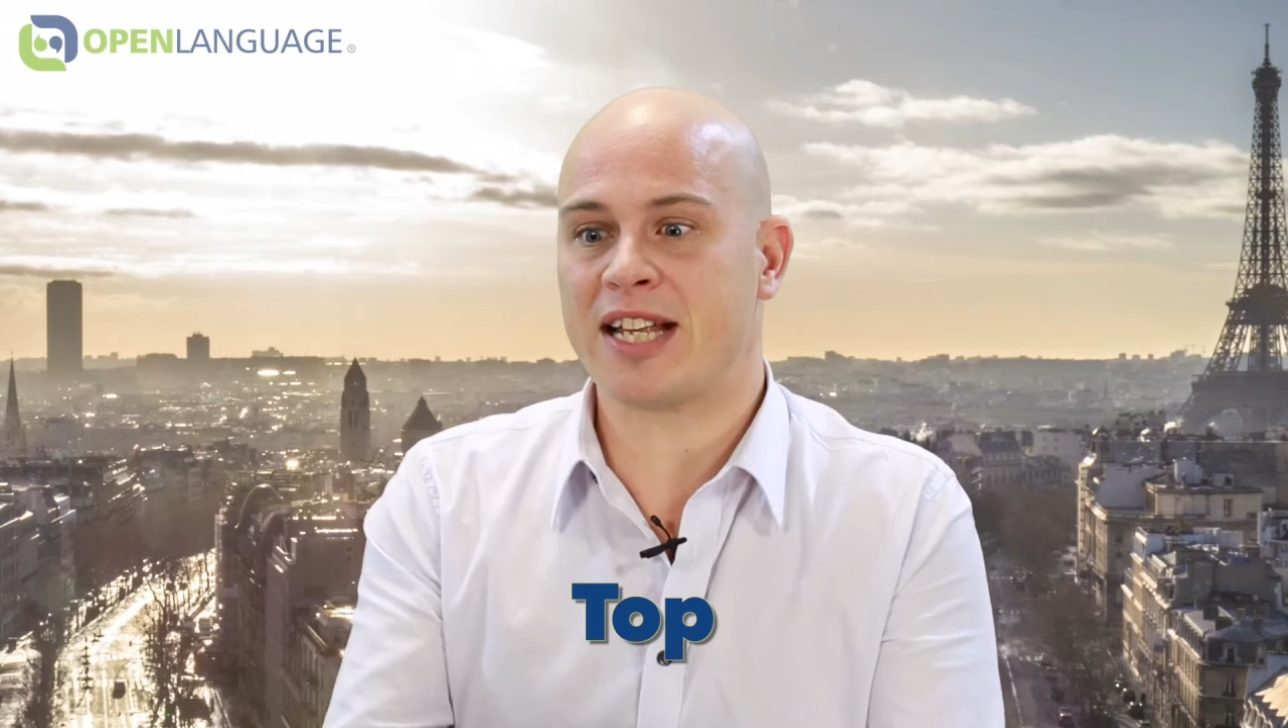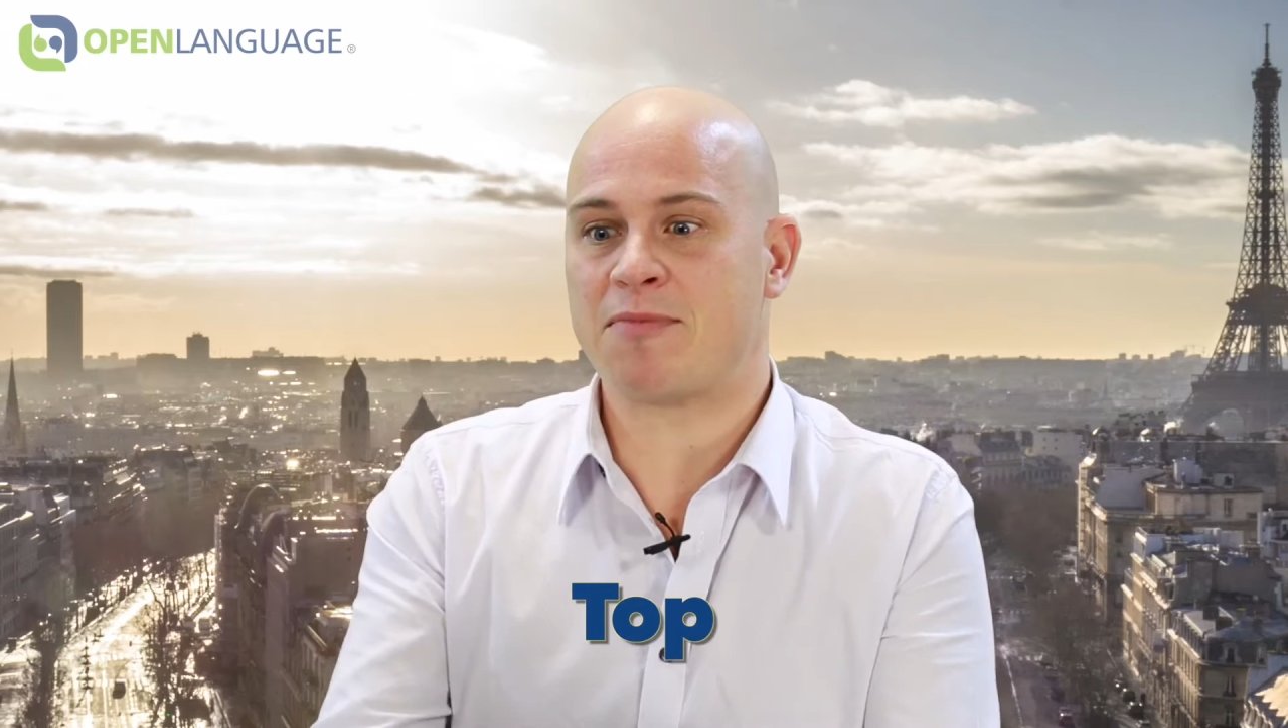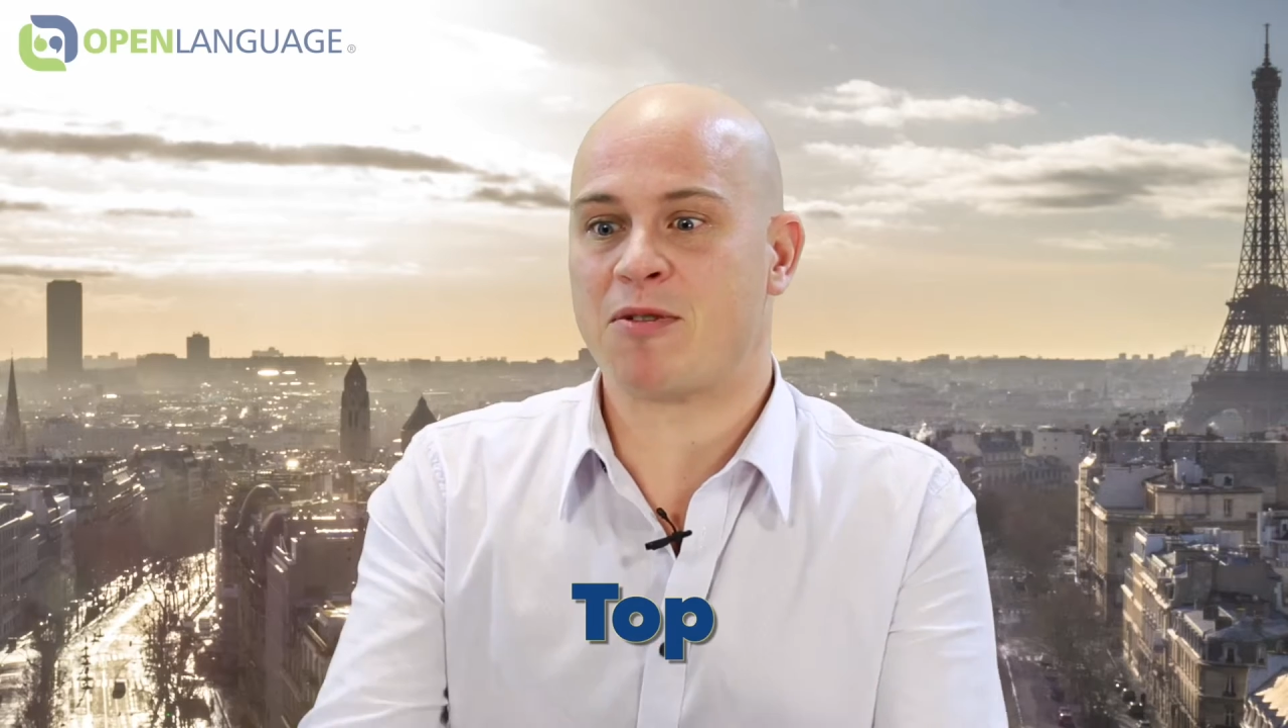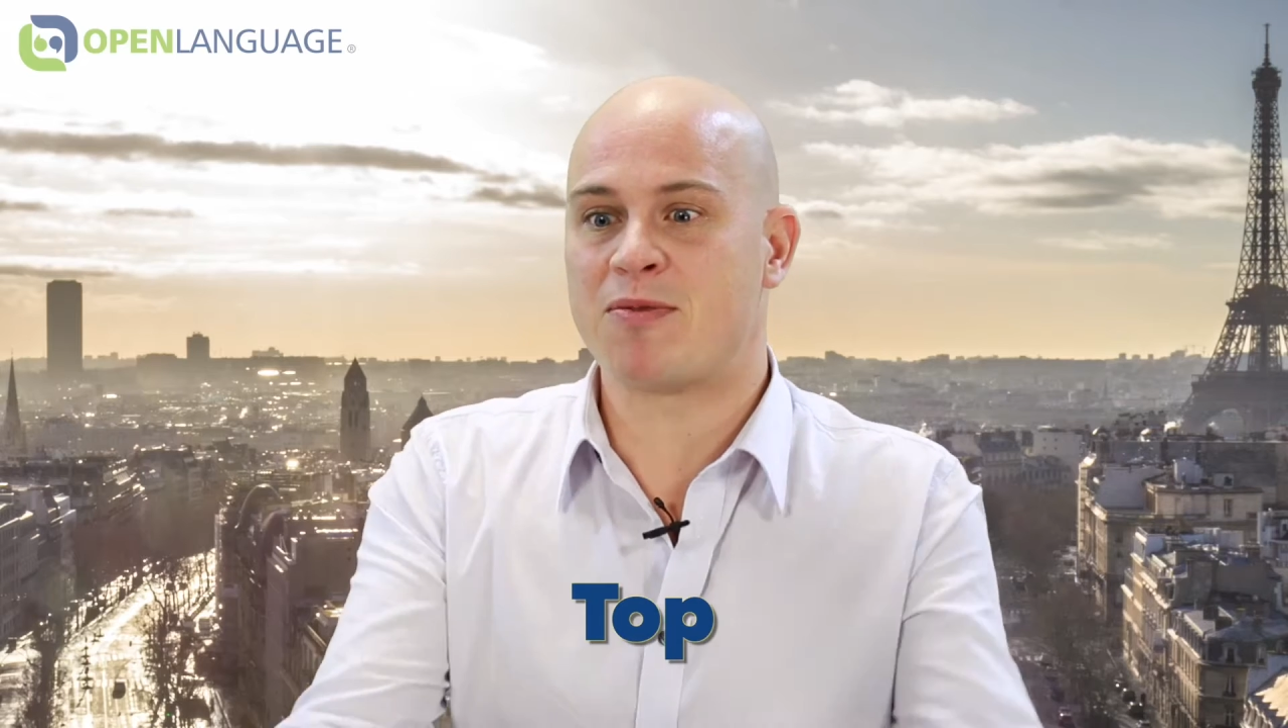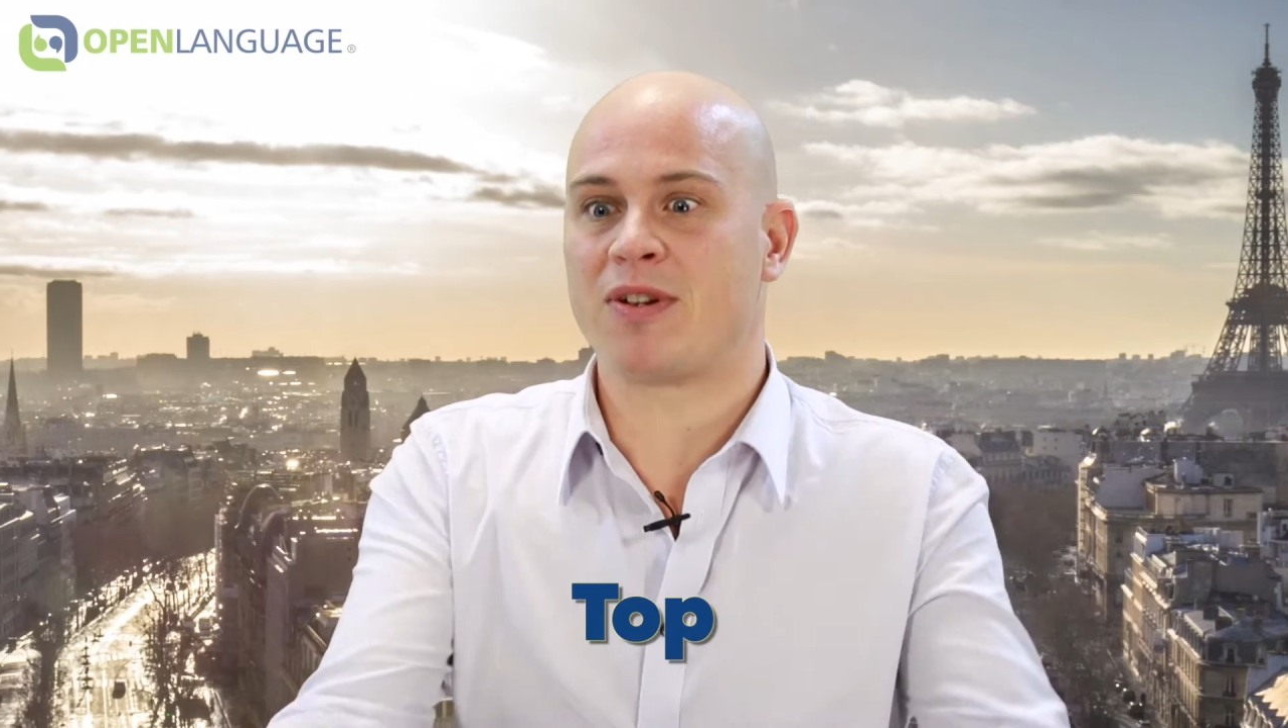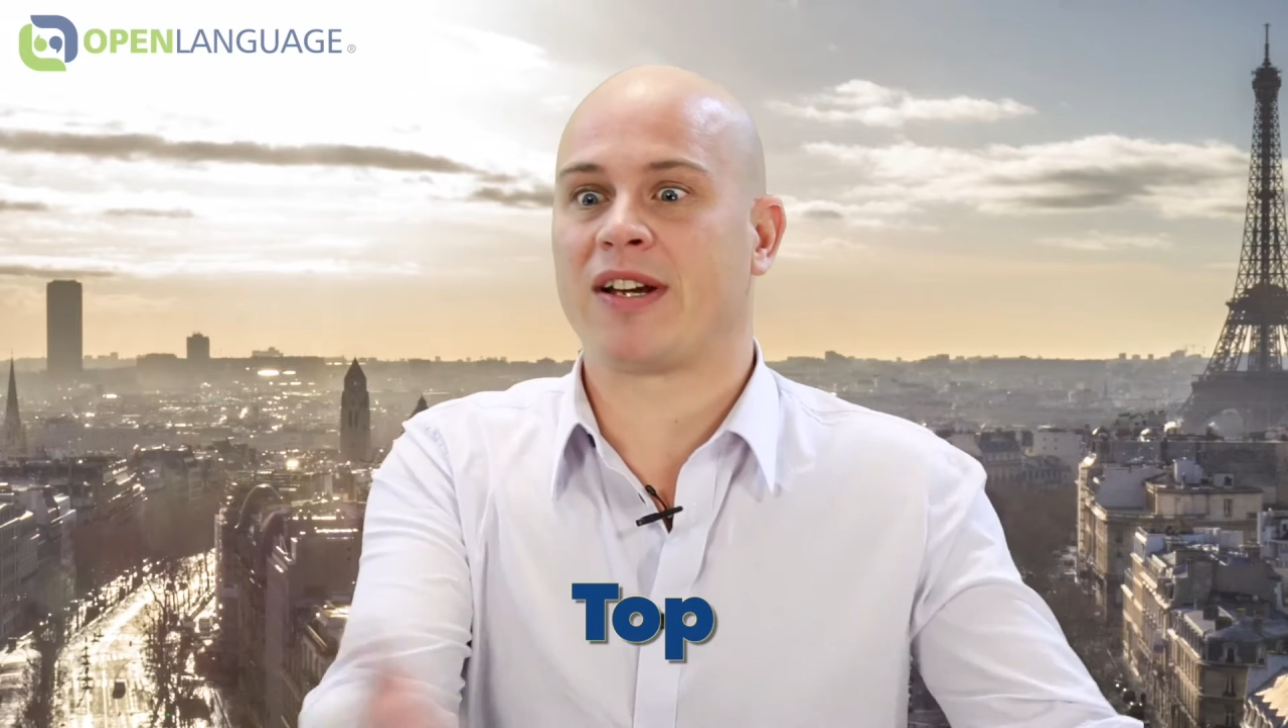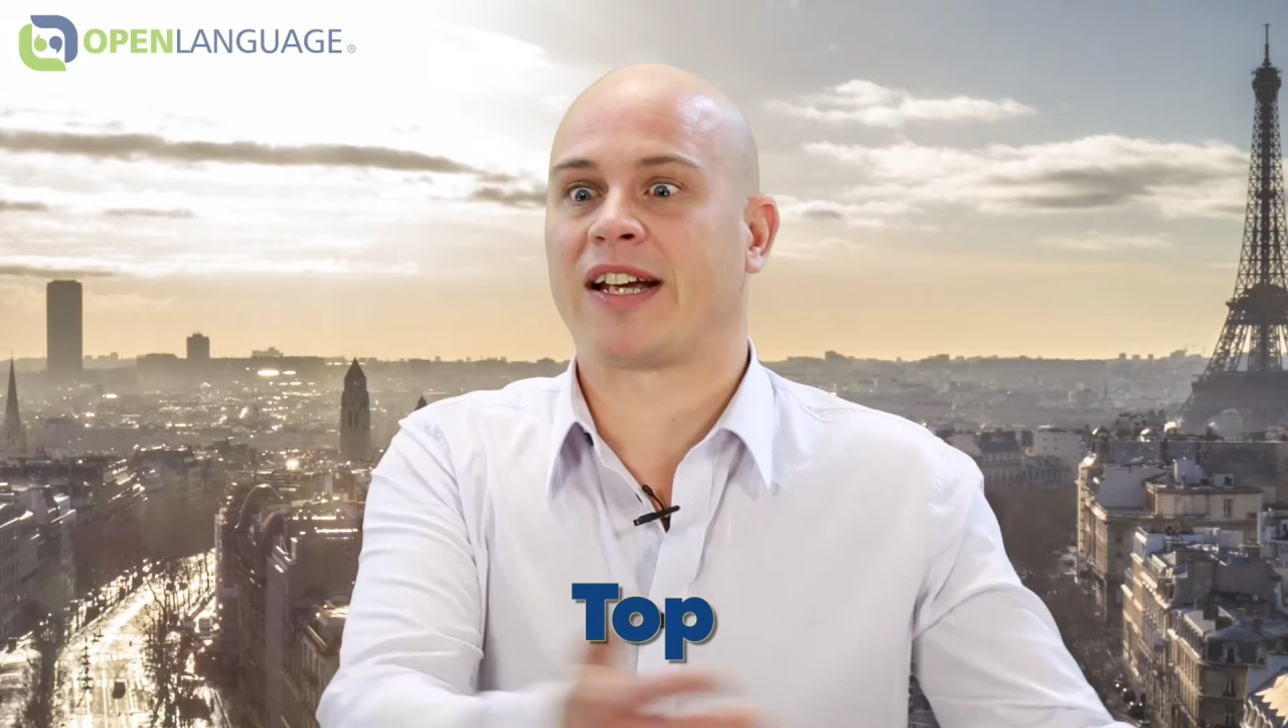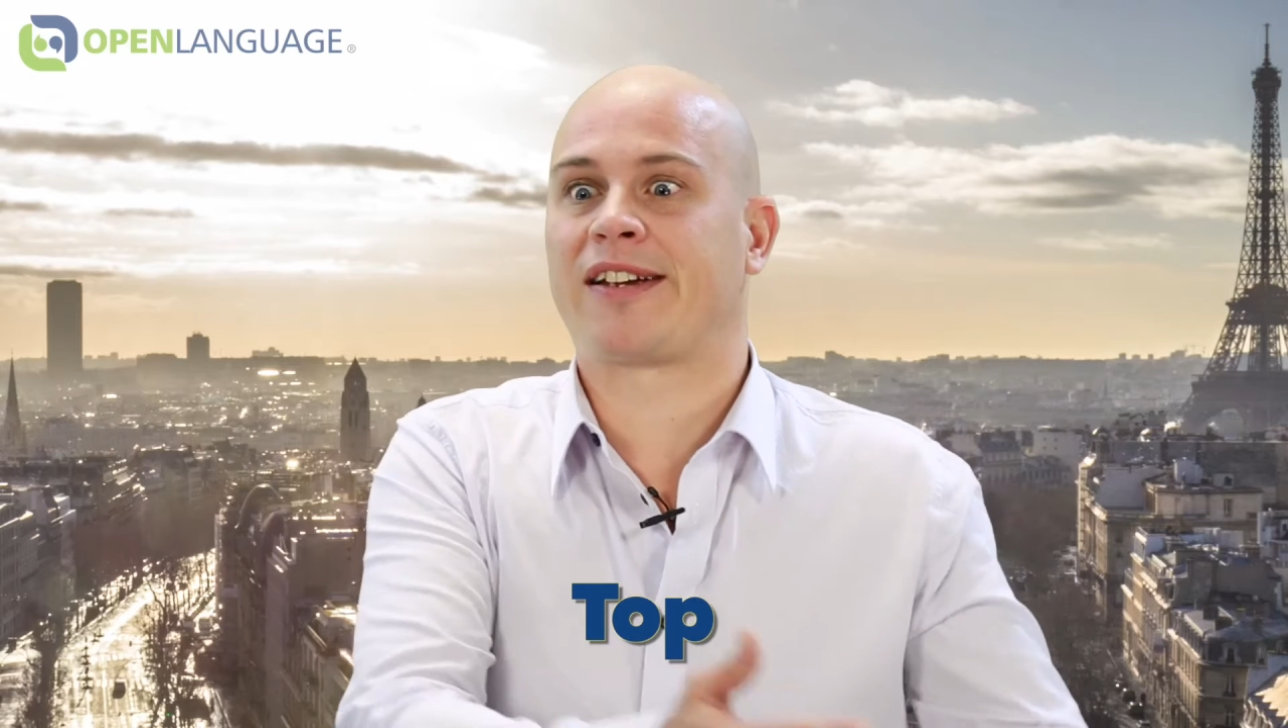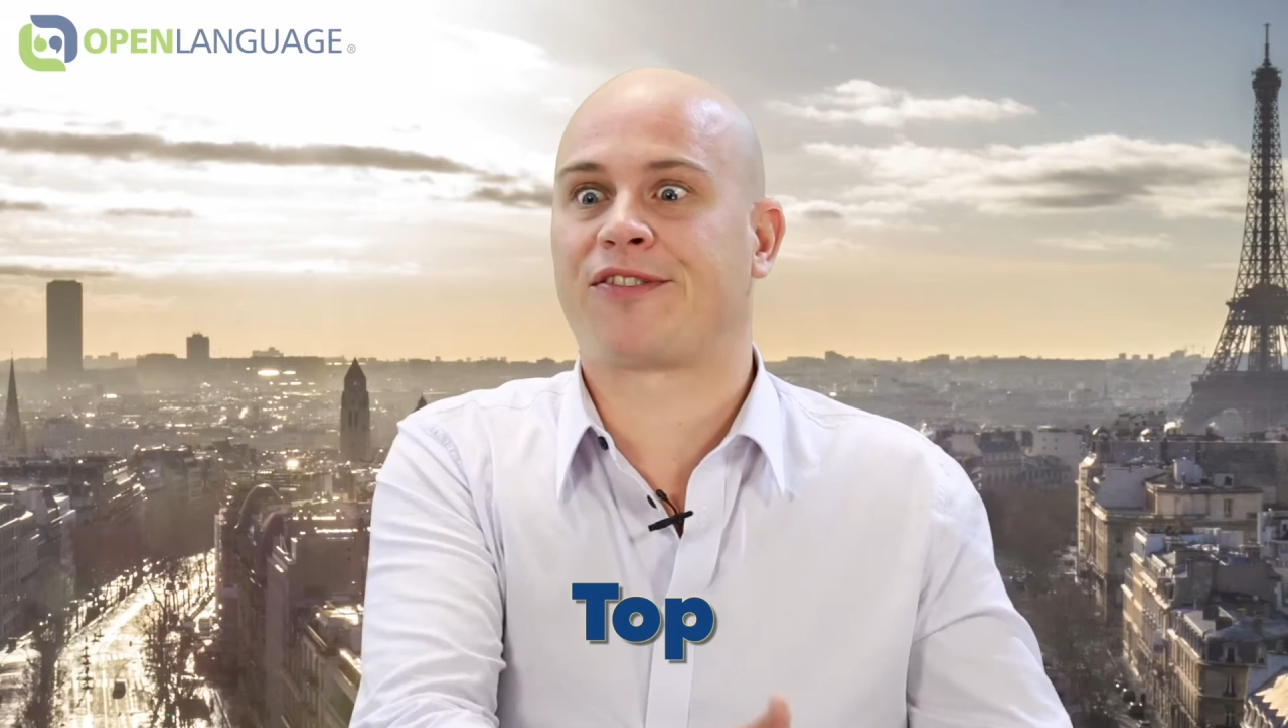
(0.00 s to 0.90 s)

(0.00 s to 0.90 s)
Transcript: that popular like